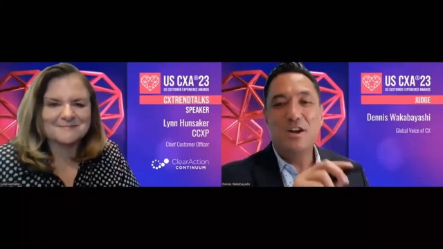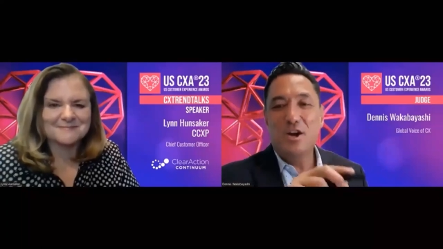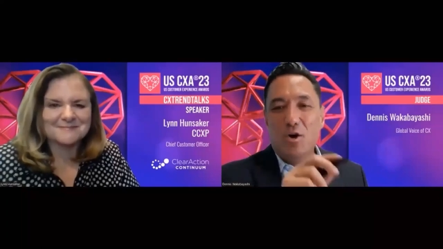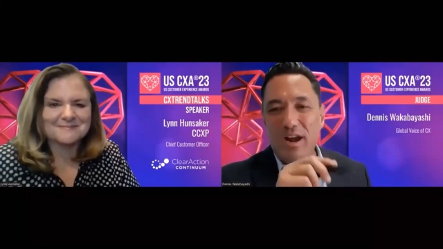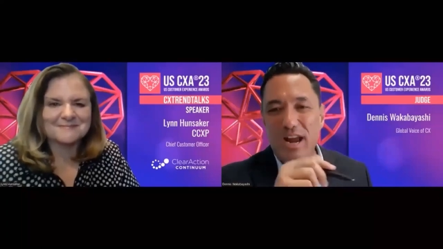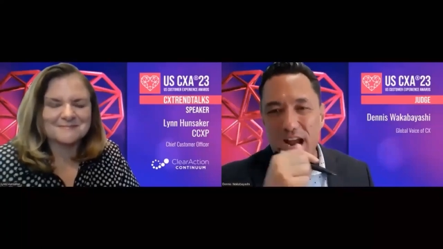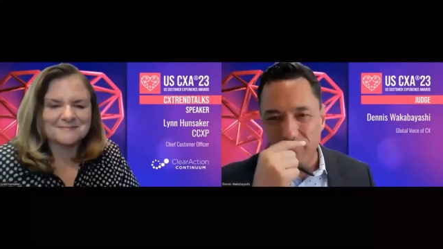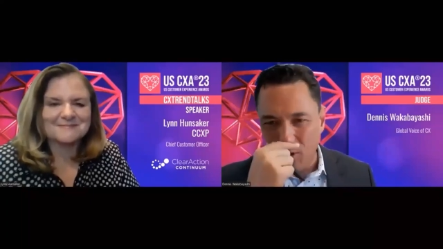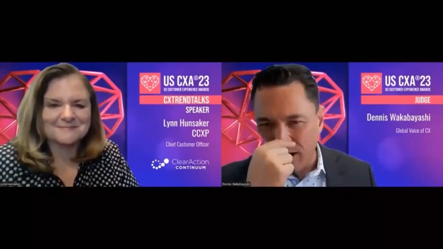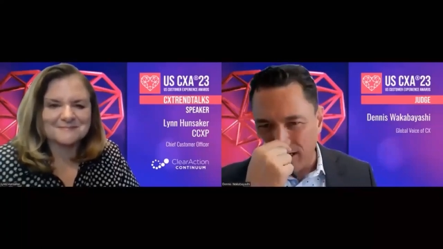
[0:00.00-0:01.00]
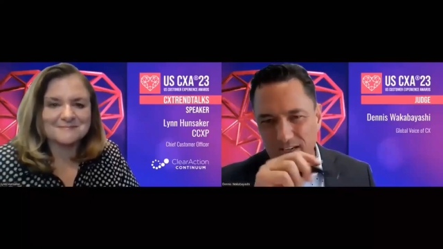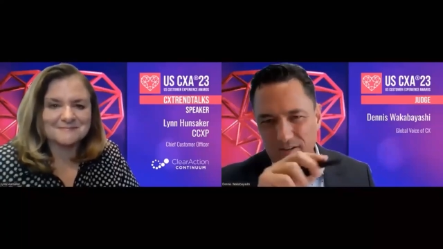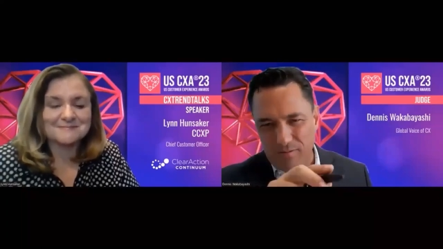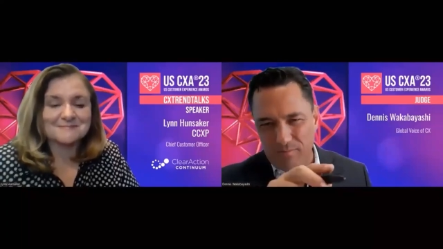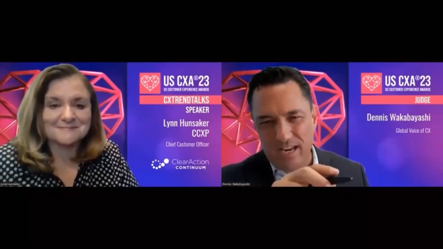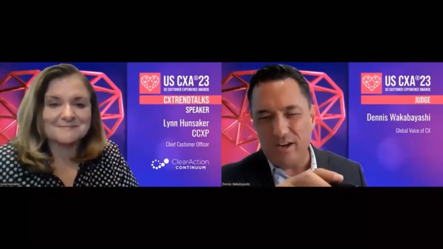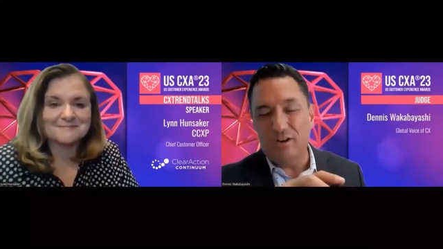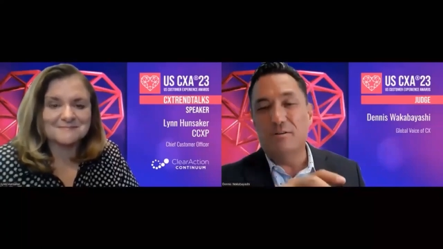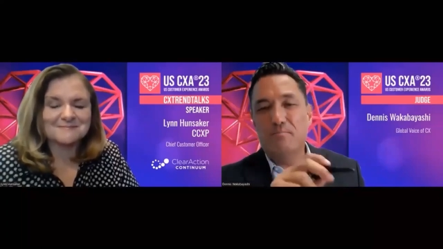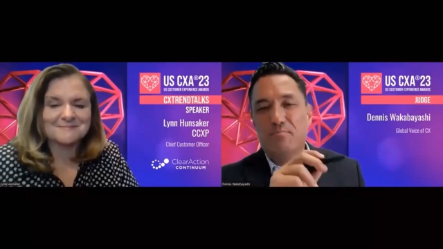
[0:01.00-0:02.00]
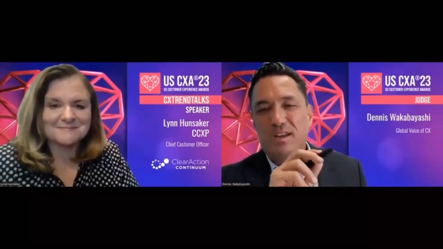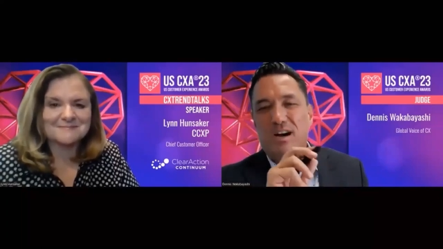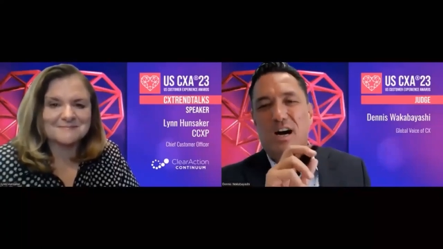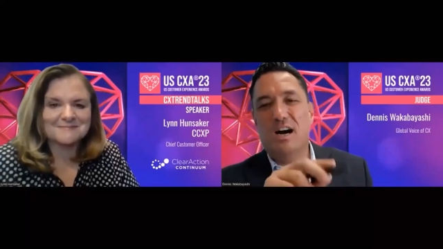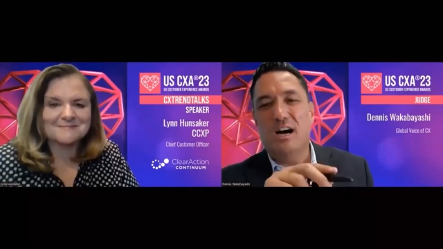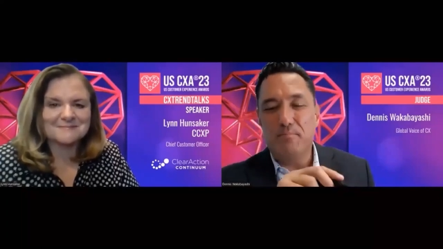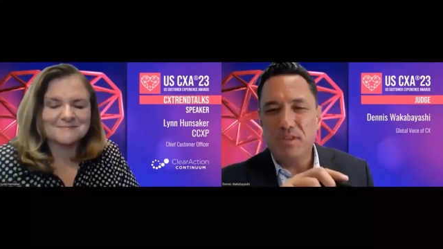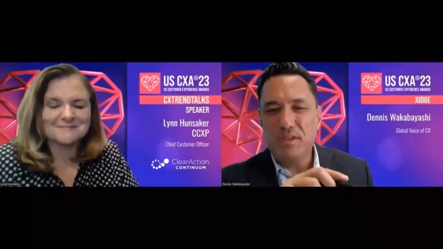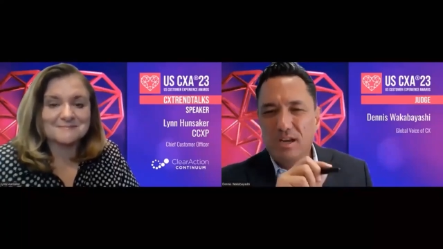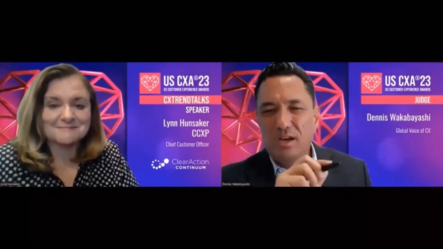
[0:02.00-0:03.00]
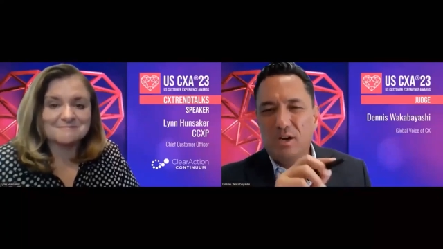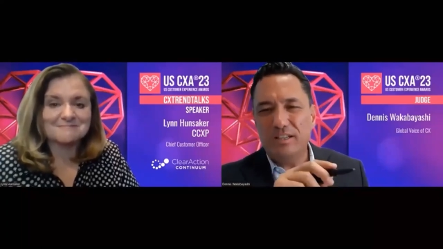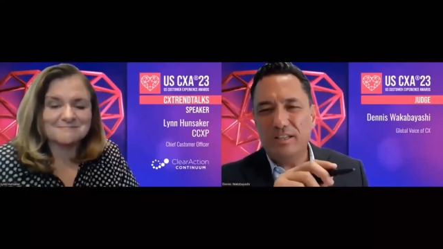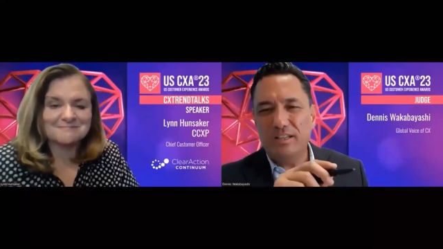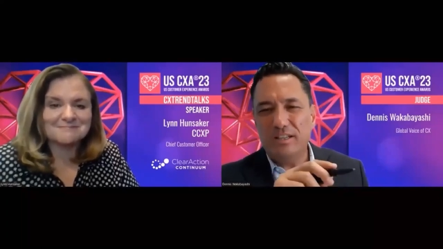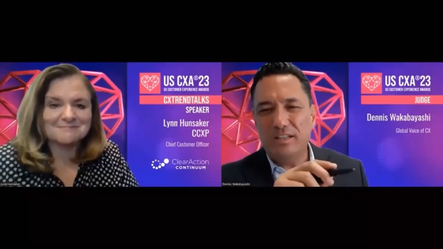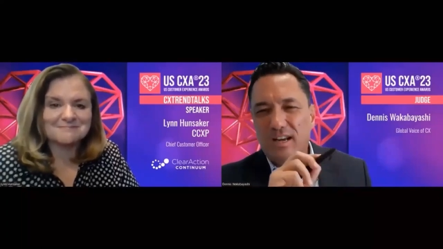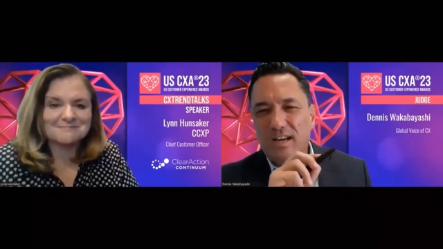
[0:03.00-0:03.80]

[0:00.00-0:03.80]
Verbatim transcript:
Speaker 1: We have a question from Neil. Um, question is,